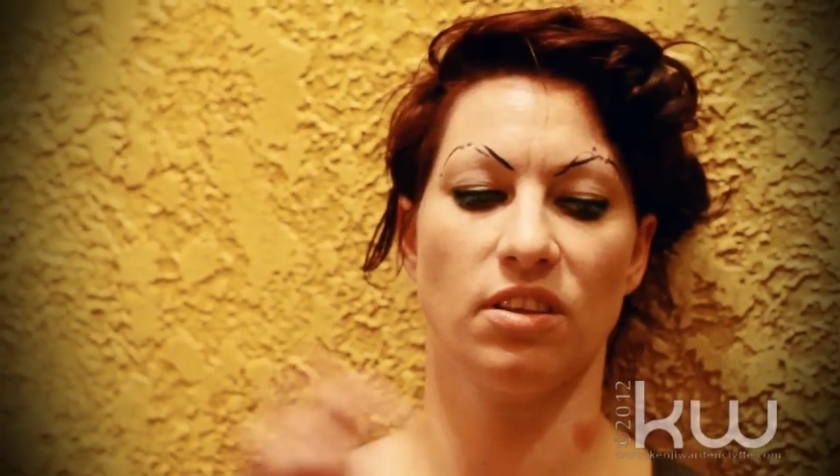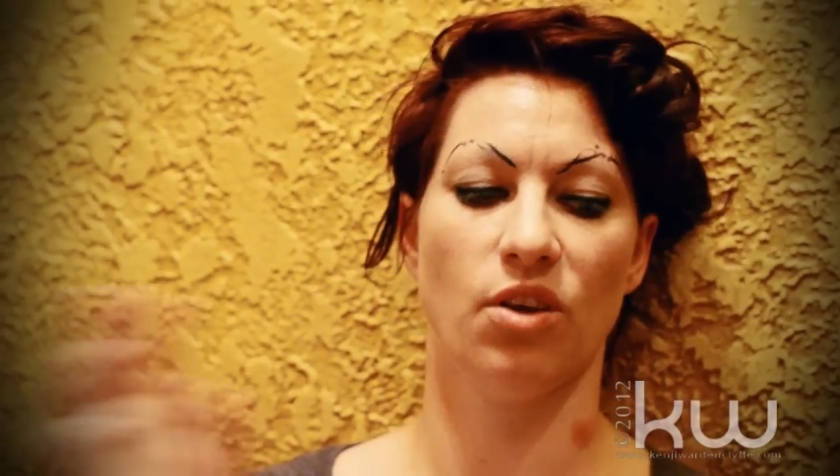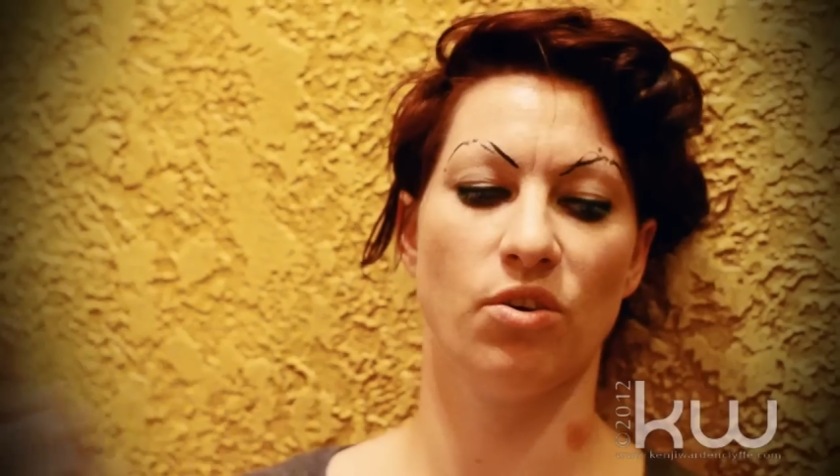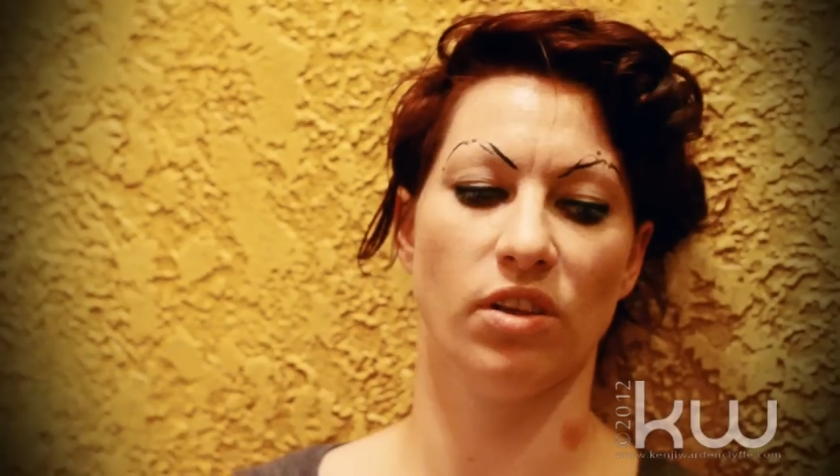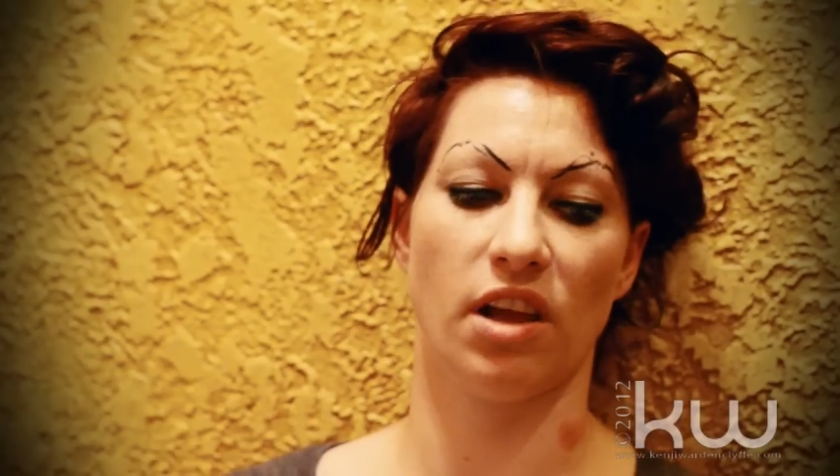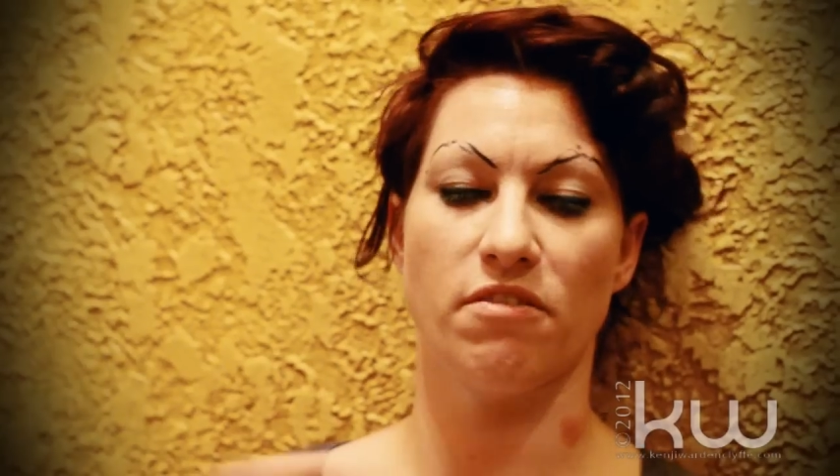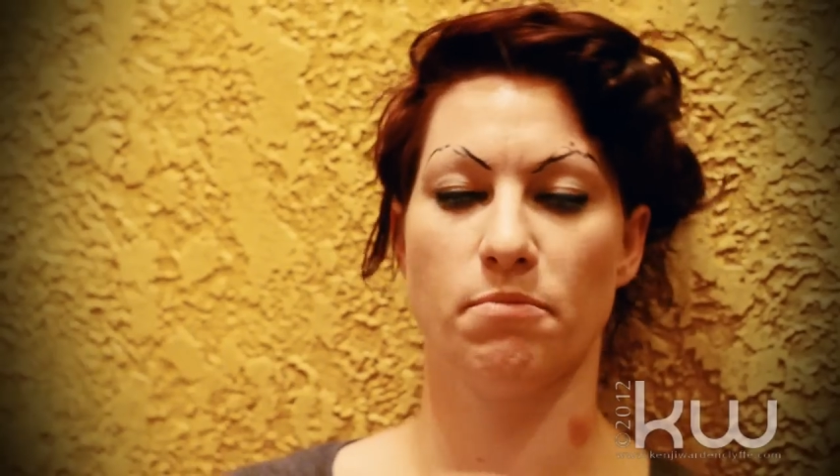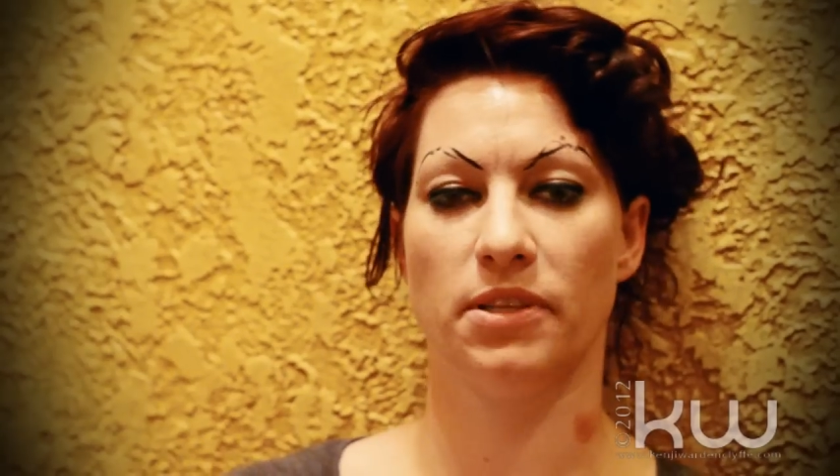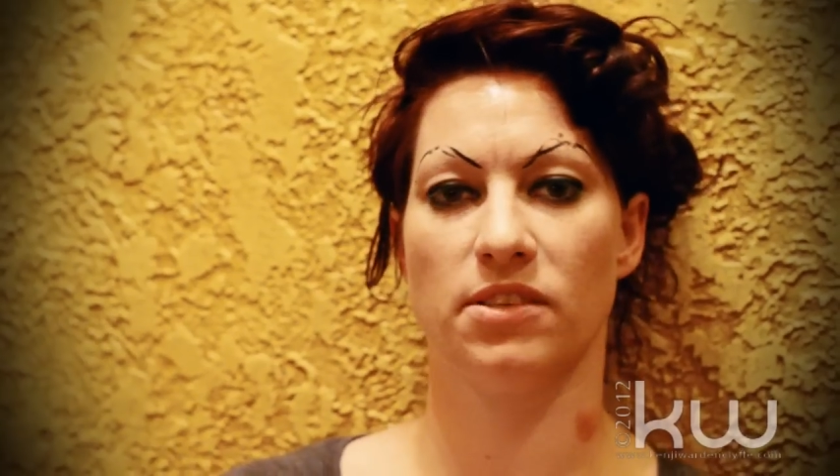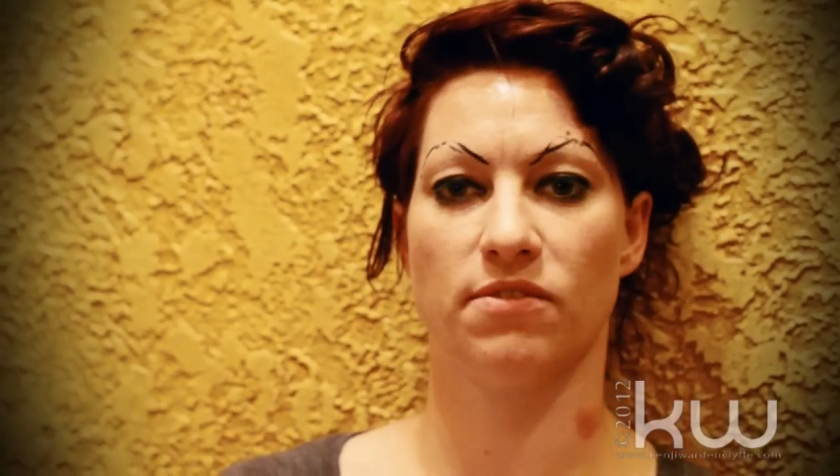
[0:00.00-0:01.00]
local
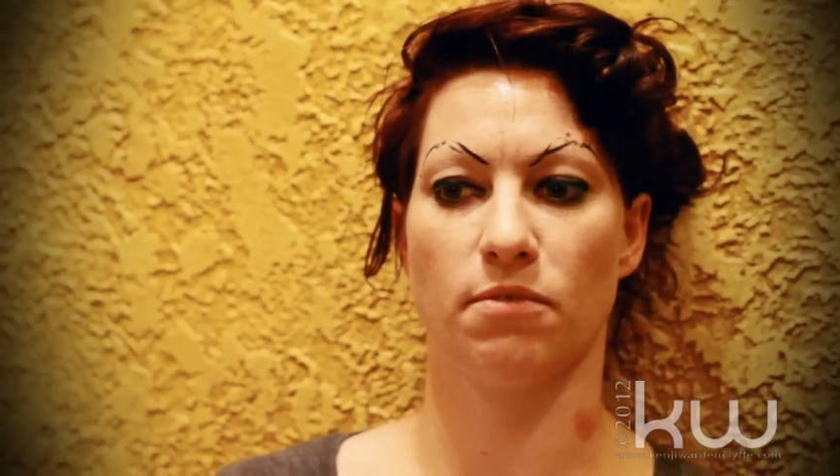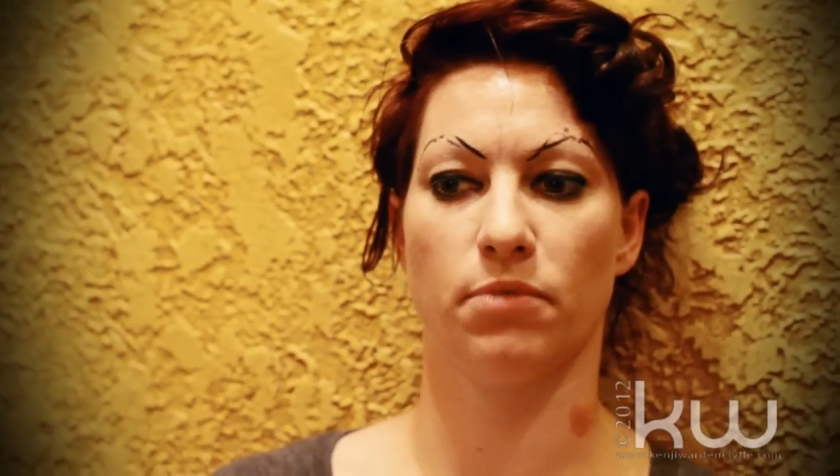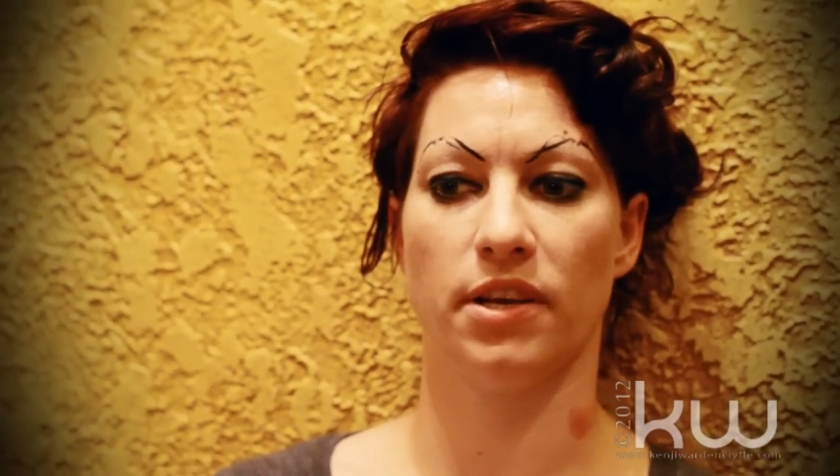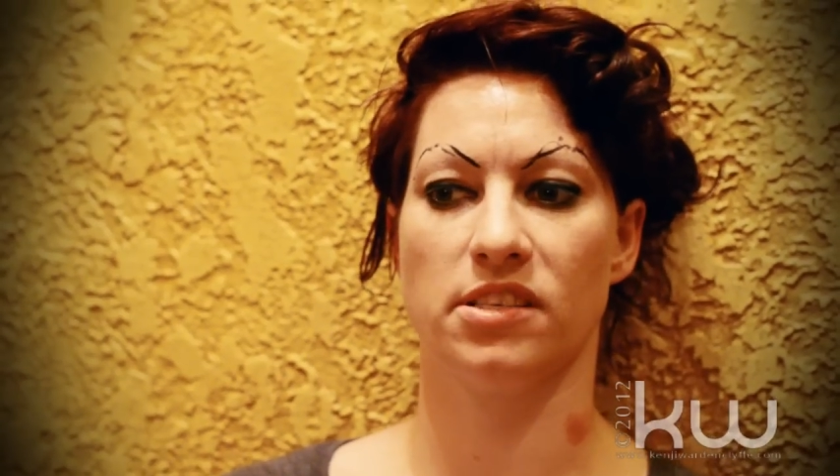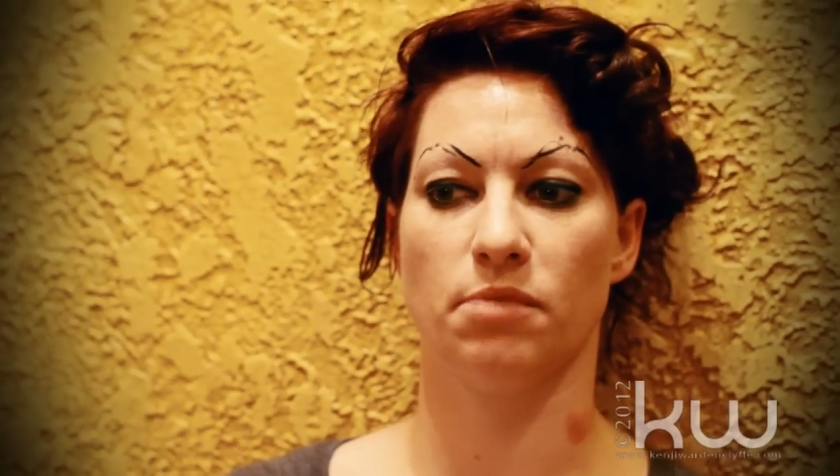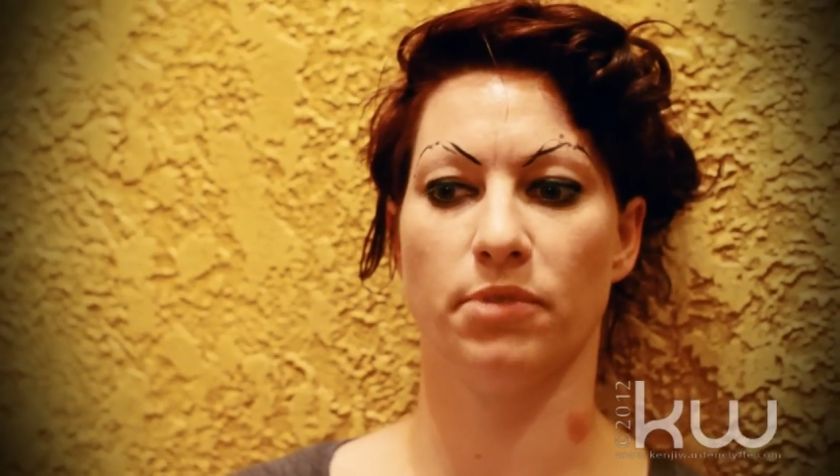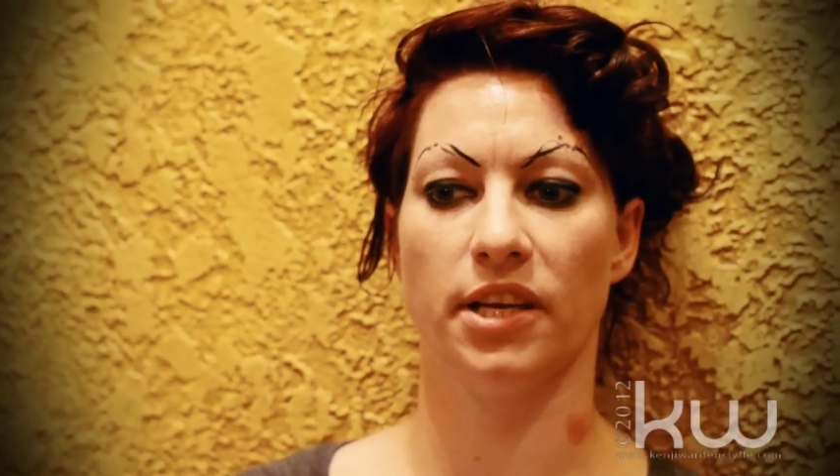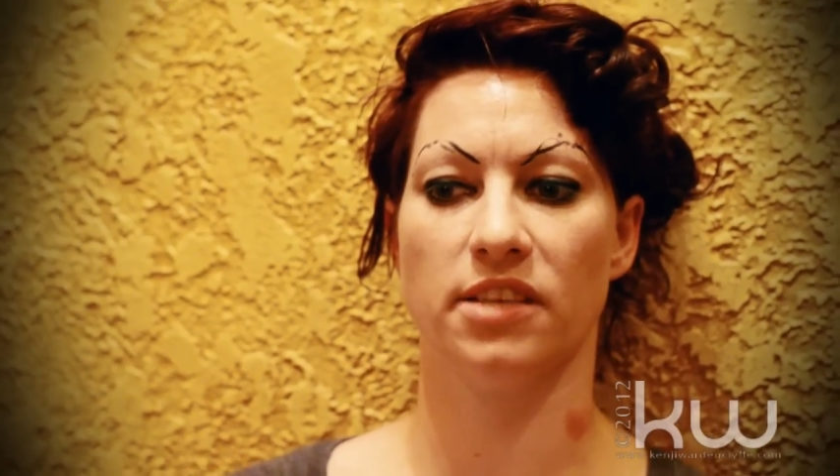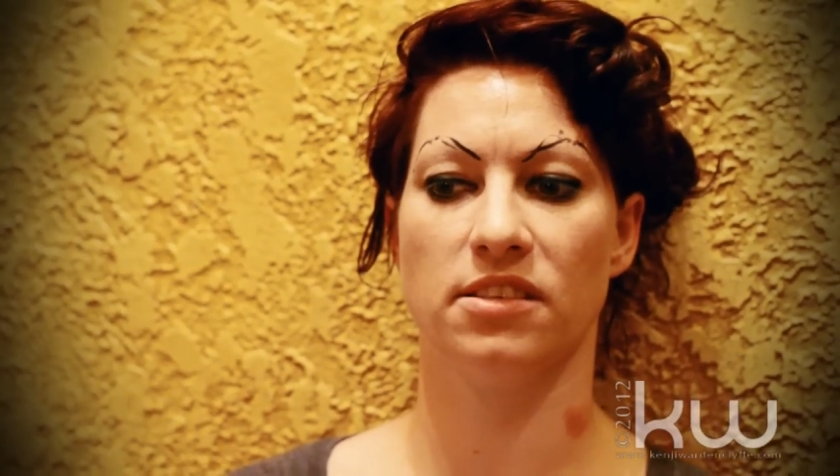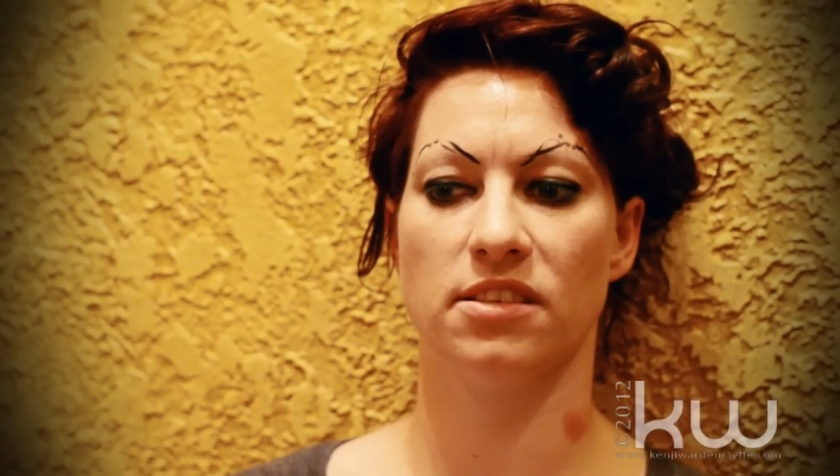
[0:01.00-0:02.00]
governments from place to
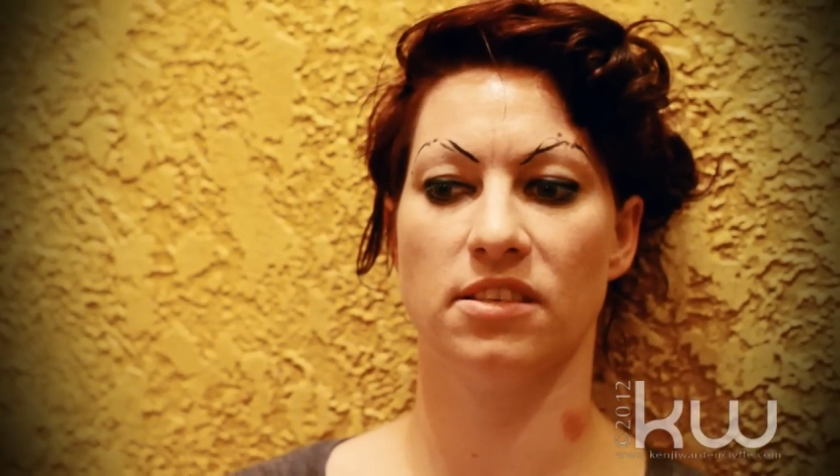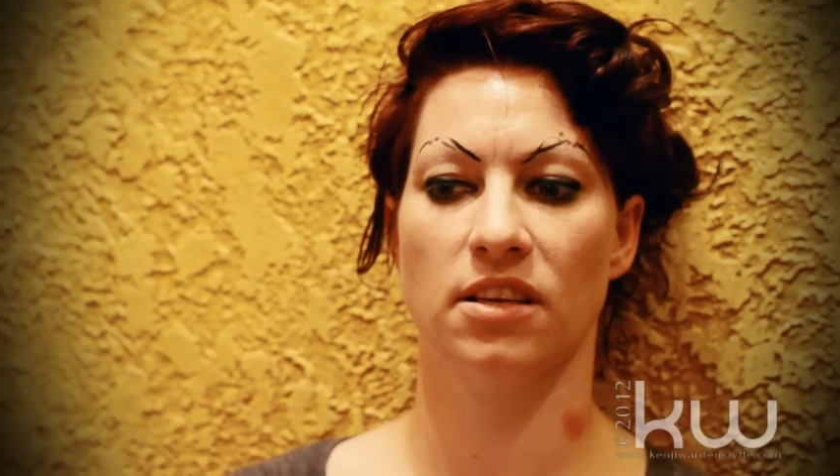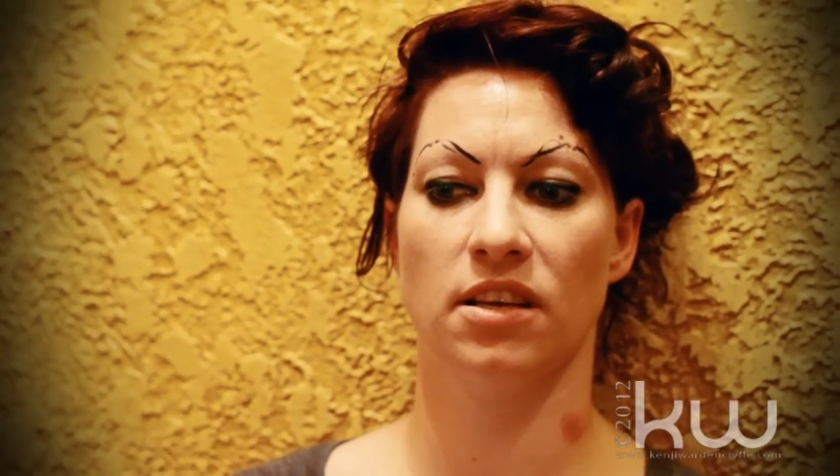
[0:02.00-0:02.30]
place